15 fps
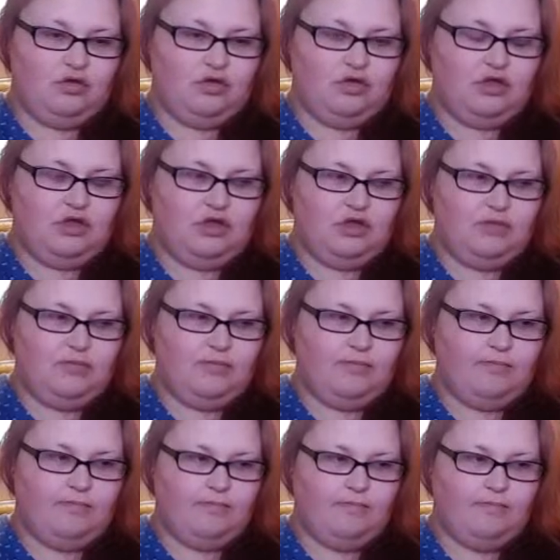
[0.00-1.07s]
other
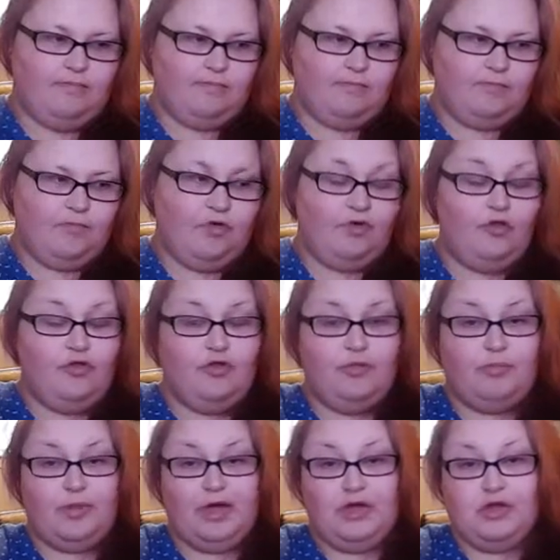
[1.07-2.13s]
than
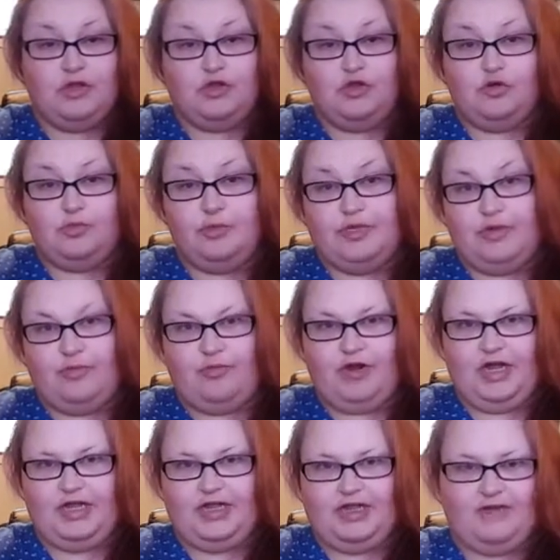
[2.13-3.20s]
being super
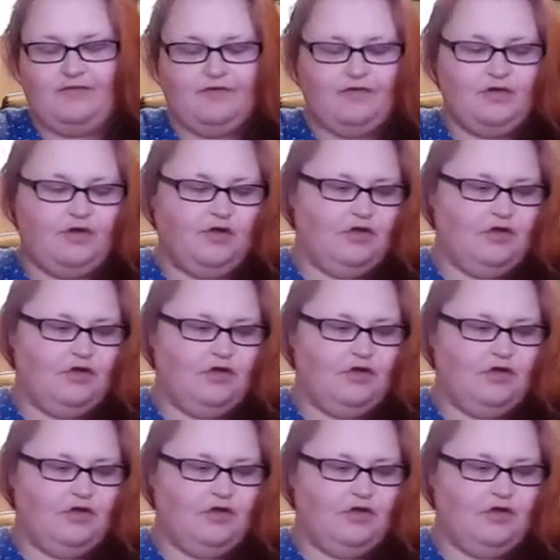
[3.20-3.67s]
depressive,